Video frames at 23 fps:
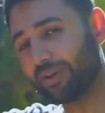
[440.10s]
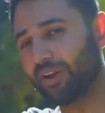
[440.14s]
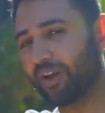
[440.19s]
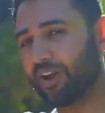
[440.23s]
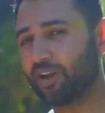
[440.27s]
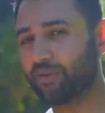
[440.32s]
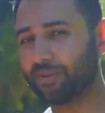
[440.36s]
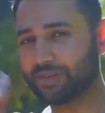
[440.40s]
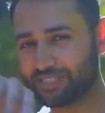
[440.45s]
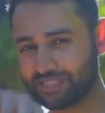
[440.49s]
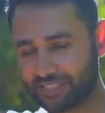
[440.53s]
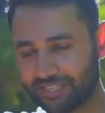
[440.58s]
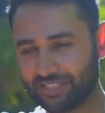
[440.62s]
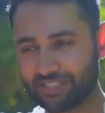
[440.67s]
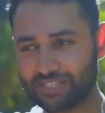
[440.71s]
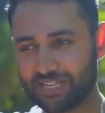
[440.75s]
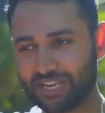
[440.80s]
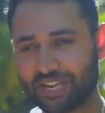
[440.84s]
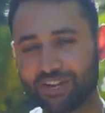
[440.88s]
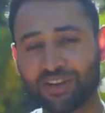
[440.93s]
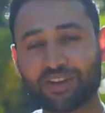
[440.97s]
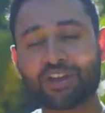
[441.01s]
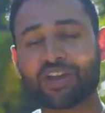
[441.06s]
in iOS
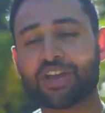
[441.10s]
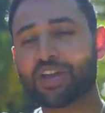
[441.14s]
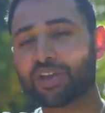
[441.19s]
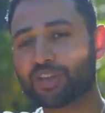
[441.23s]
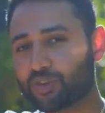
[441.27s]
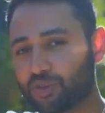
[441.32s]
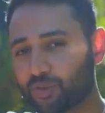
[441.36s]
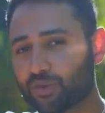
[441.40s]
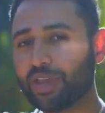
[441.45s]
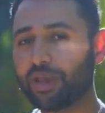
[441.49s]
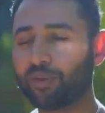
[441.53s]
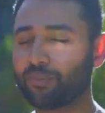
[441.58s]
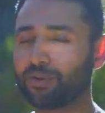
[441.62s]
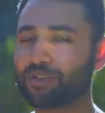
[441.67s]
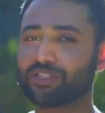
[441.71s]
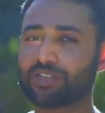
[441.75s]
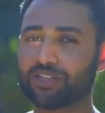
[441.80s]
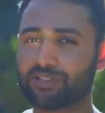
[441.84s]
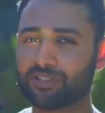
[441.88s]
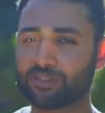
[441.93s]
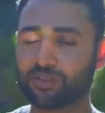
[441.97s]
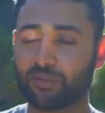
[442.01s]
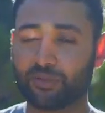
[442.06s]
16, you get
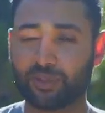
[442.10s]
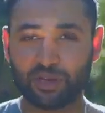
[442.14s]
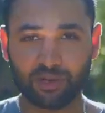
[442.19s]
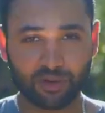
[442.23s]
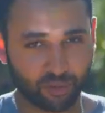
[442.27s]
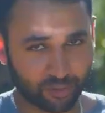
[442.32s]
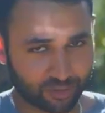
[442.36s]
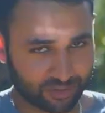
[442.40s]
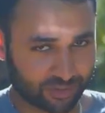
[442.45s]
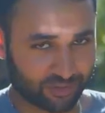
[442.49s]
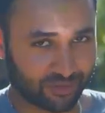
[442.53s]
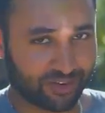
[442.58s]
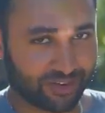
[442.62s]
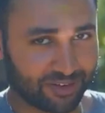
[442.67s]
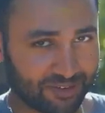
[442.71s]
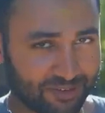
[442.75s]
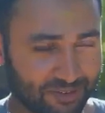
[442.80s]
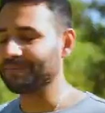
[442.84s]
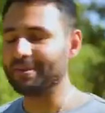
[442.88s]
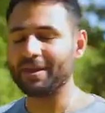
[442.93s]
widgets on the lock screen.